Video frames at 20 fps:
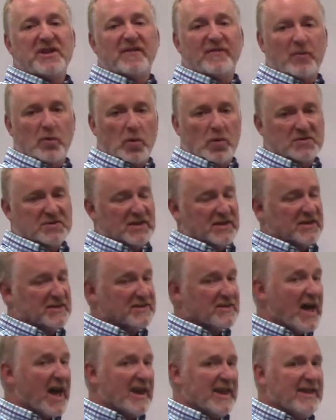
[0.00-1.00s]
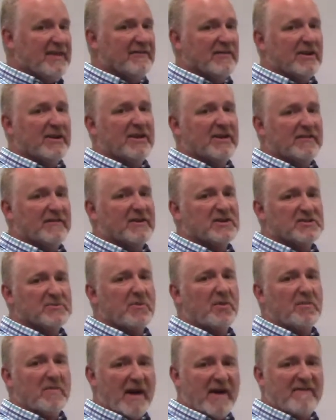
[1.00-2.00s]
of course, that it's not evenly
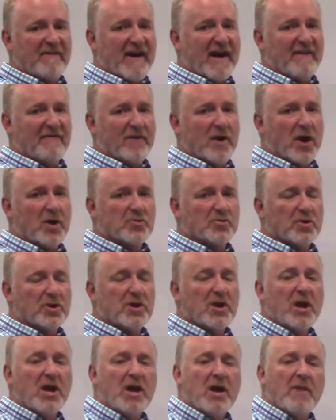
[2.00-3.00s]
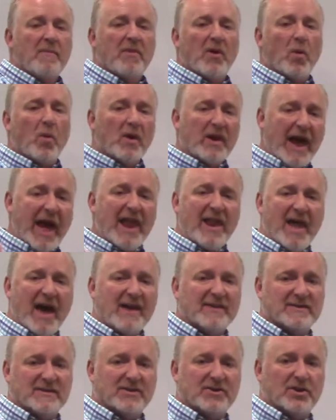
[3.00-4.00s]
divisible by 500. But what I
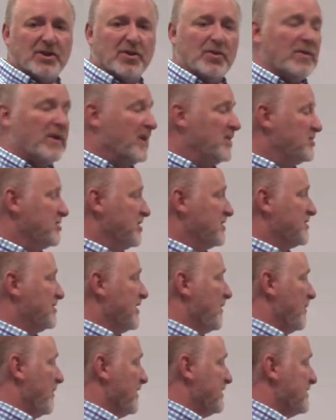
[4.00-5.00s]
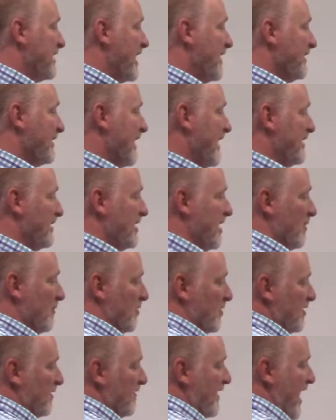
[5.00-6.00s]
like to do is just simply take that
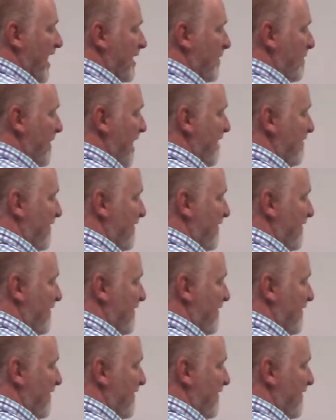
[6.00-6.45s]
number, divide it by